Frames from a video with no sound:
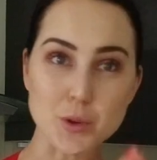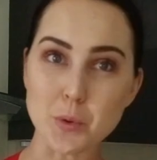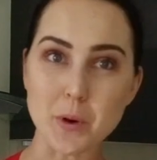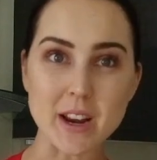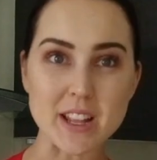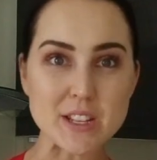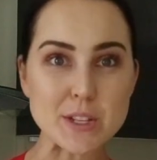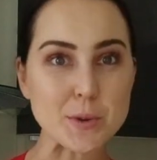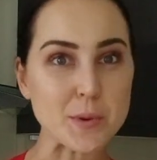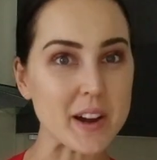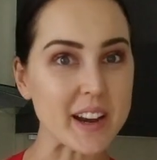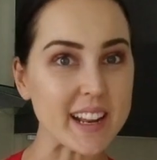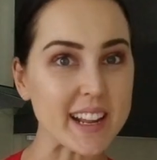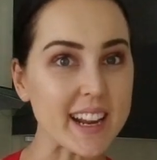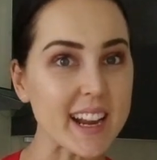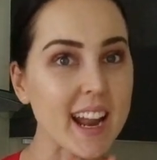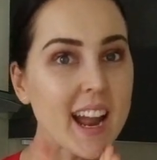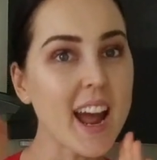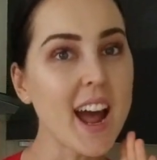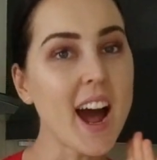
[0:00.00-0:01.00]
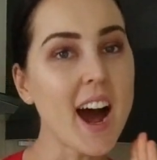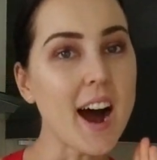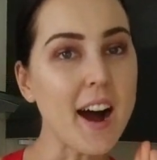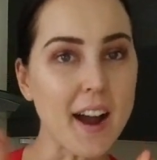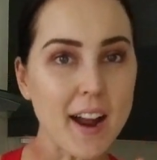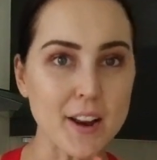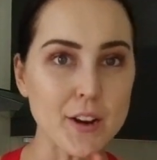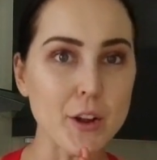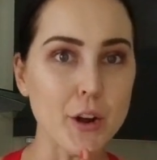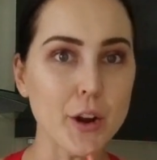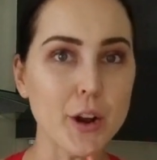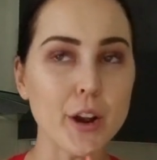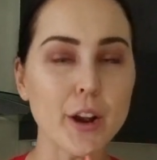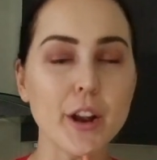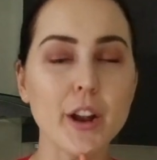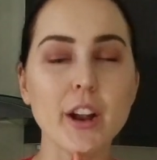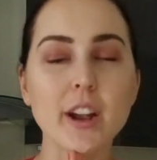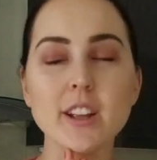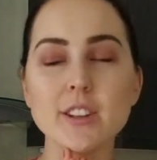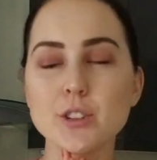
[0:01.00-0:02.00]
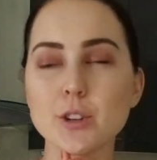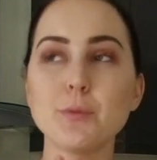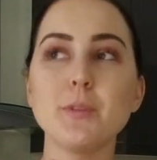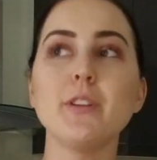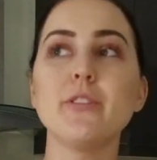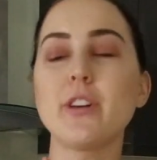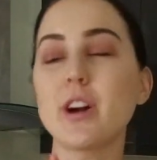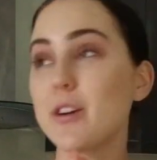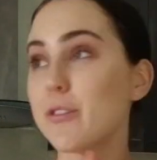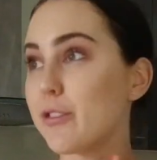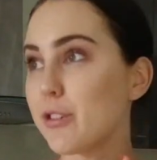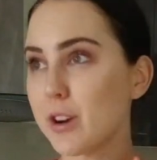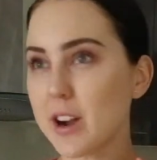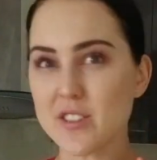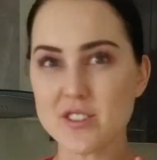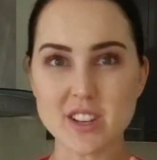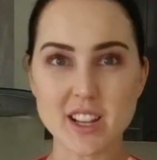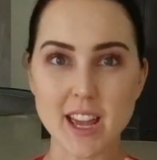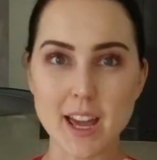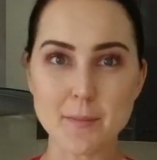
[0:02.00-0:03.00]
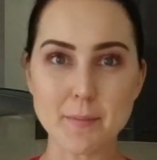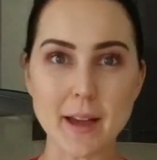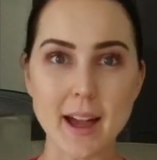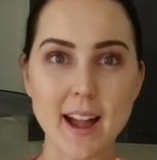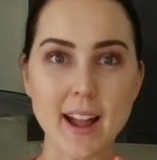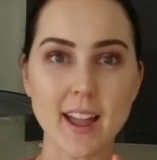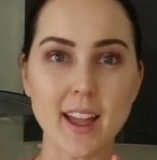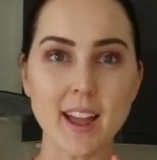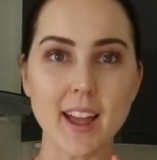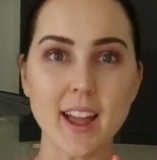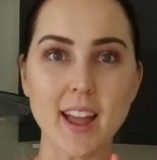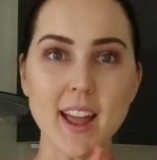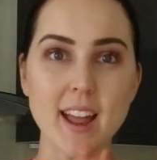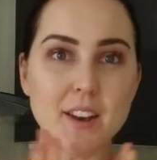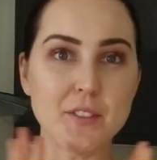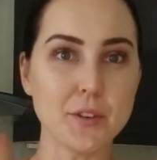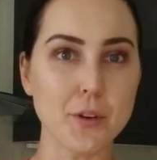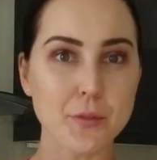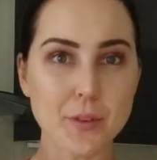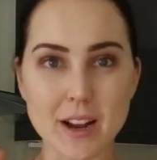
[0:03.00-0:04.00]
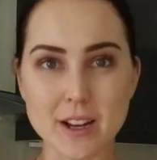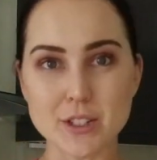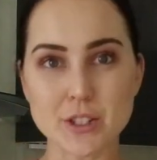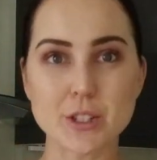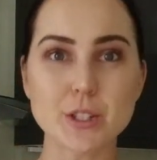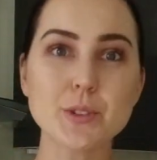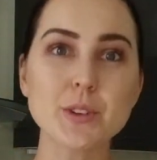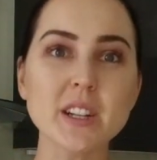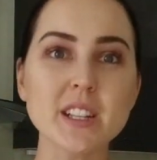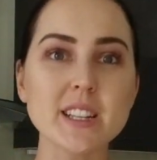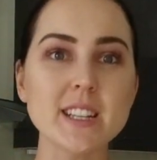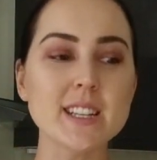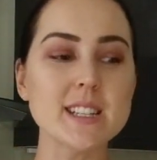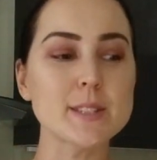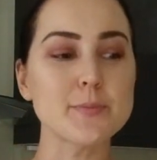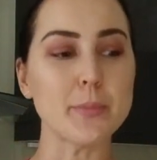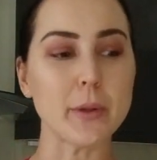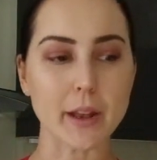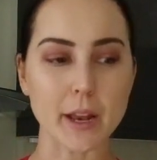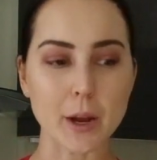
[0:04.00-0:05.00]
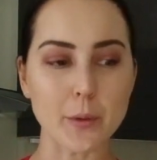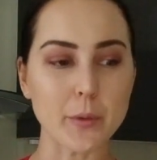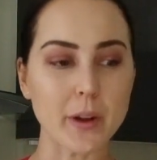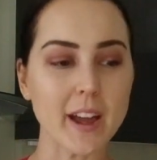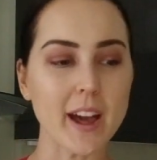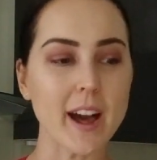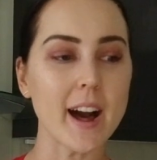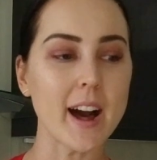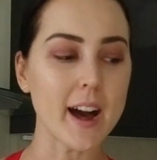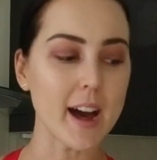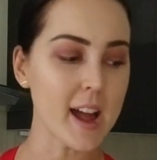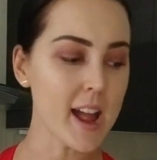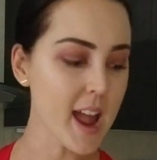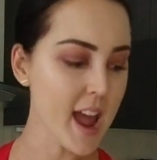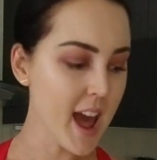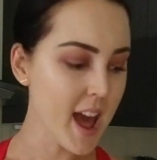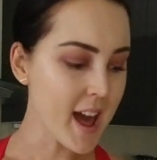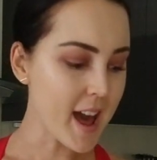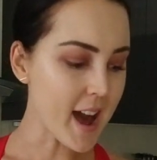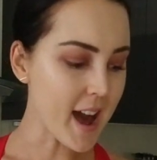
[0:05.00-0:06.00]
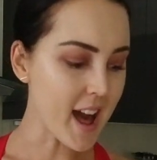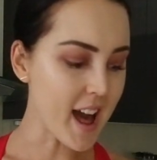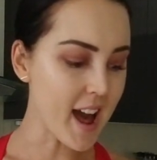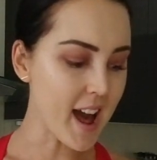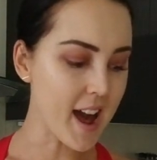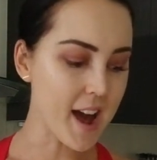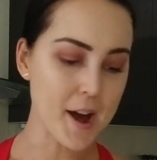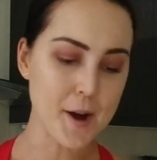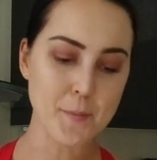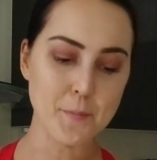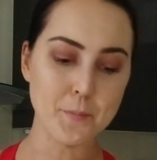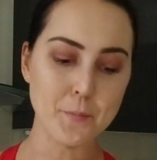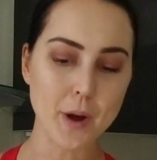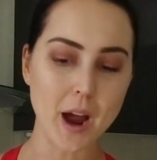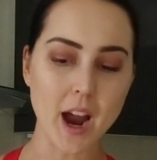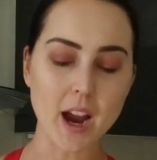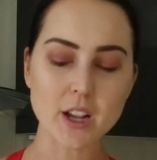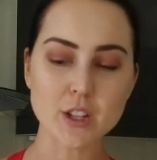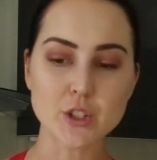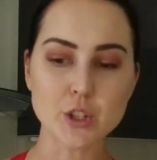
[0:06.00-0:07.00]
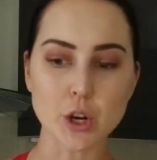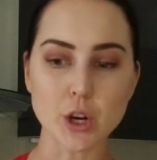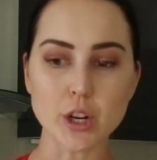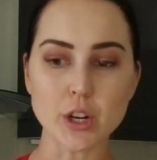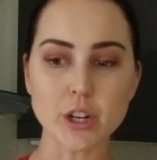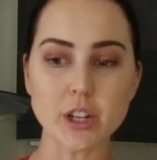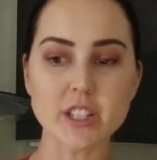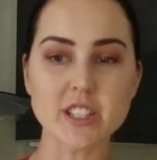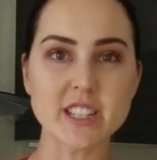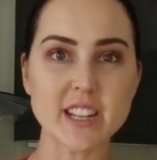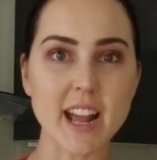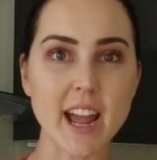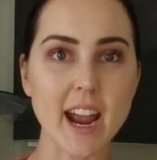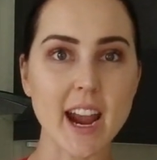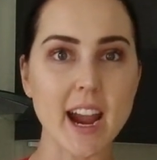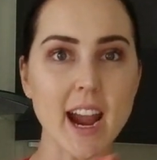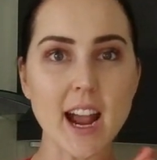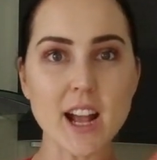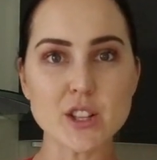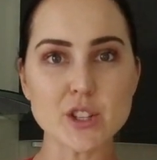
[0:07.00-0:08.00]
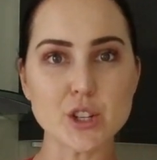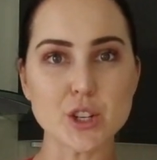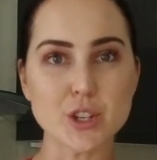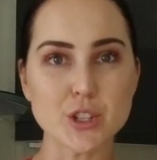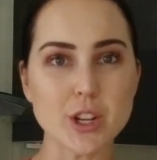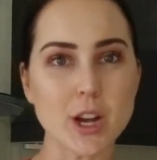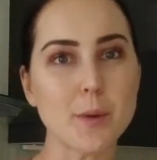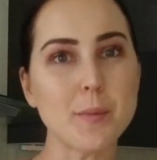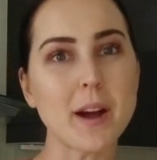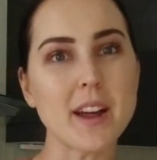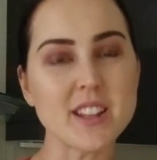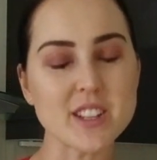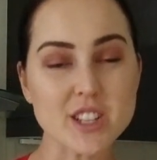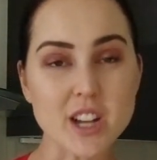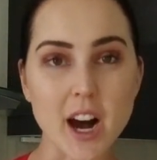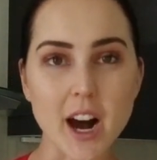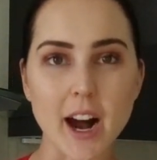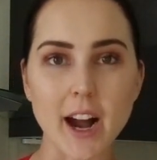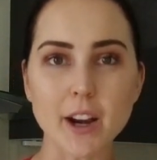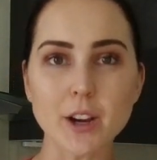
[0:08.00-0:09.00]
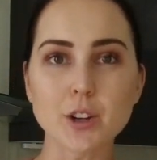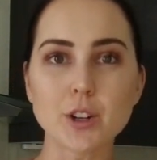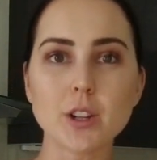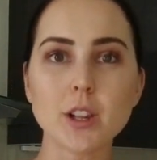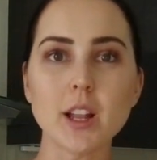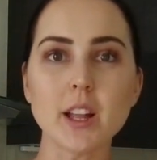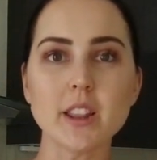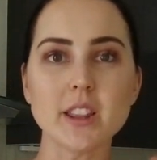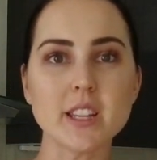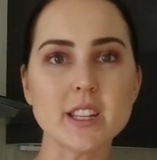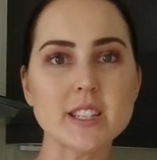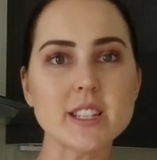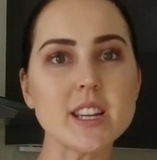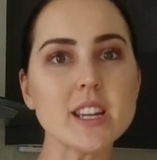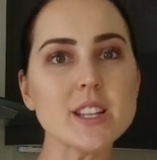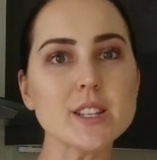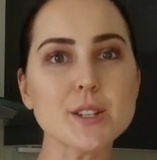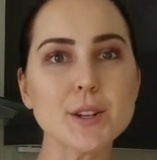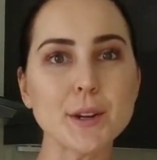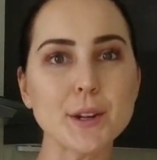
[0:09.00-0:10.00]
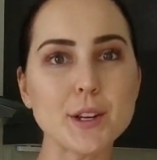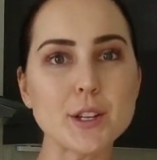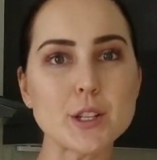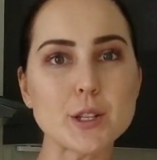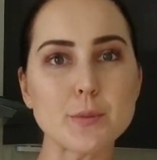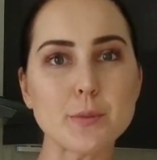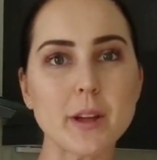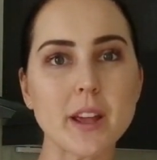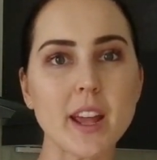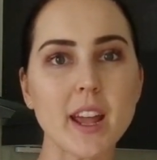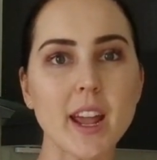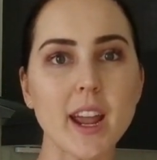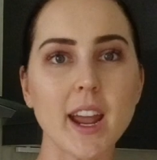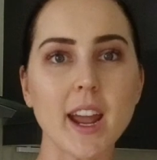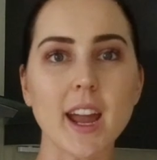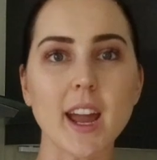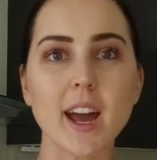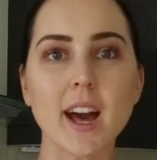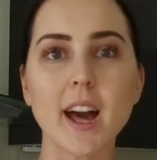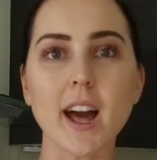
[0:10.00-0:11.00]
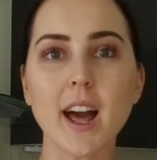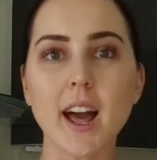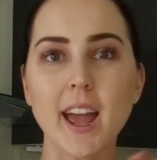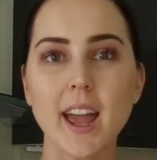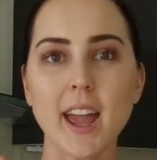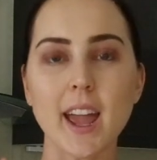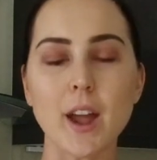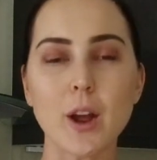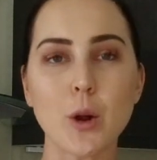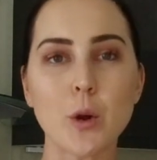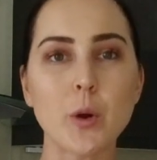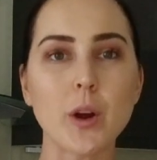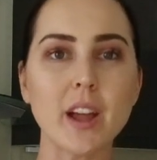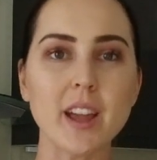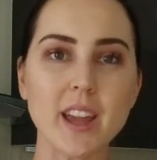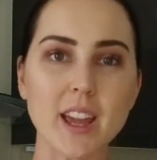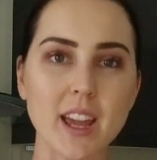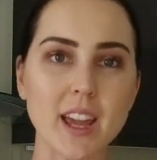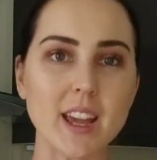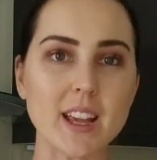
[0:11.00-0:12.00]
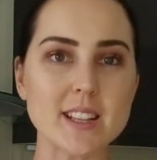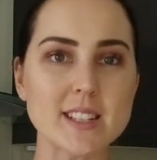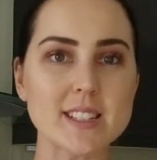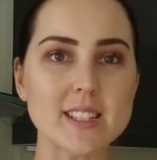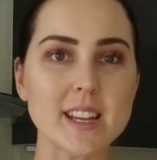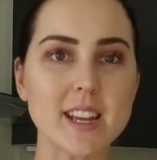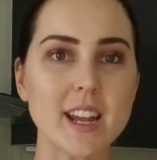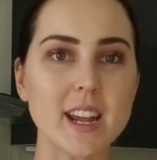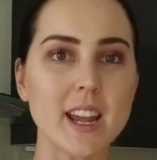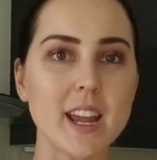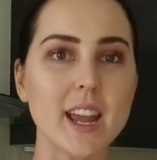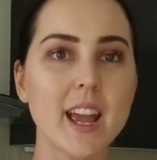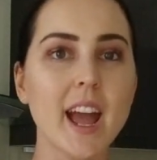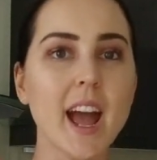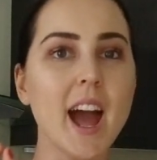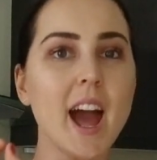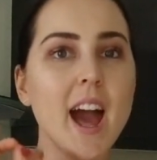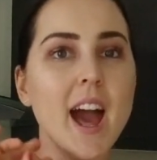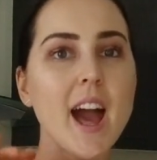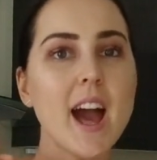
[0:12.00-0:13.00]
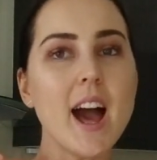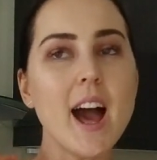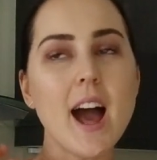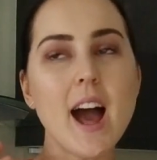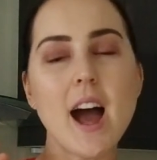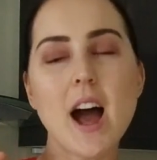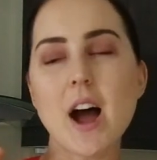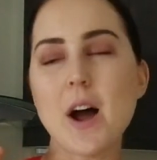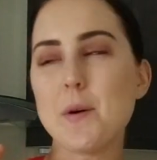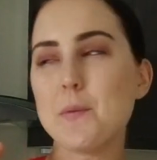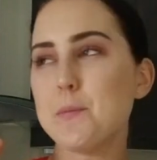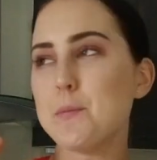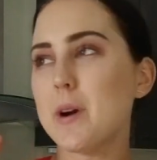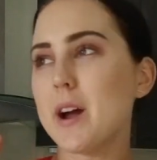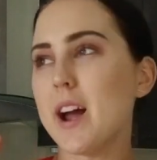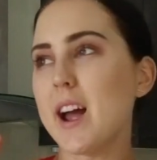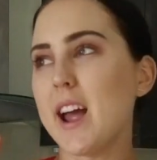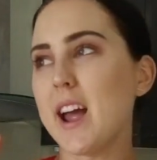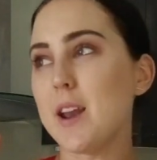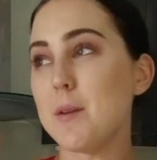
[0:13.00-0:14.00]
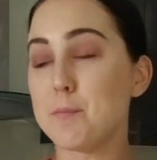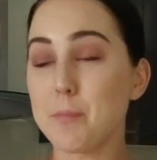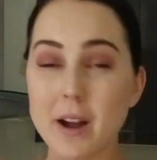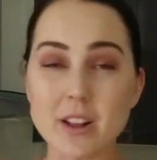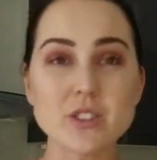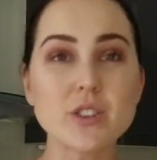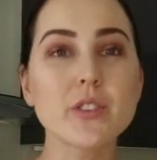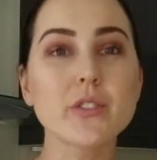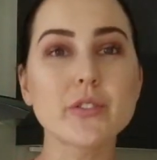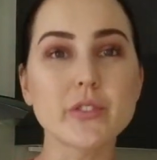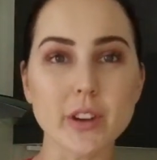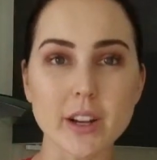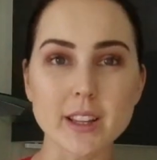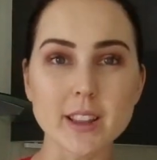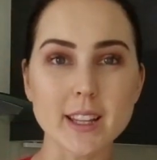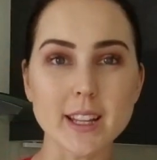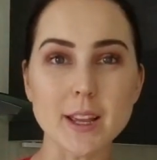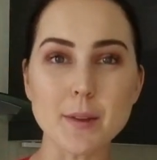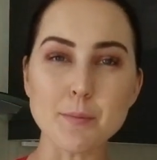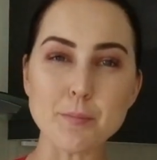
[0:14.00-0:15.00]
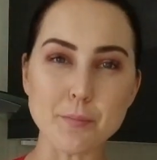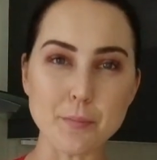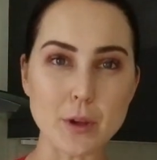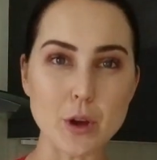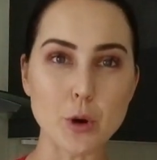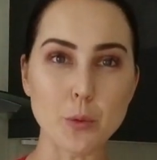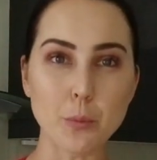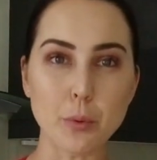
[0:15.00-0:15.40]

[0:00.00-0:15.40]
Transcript: 2020. I know it took me fucking forever to get back and around to doing this, but here we are. So today, as you can tell by the title, this is going to be a quick, easy, and budget-friendly meal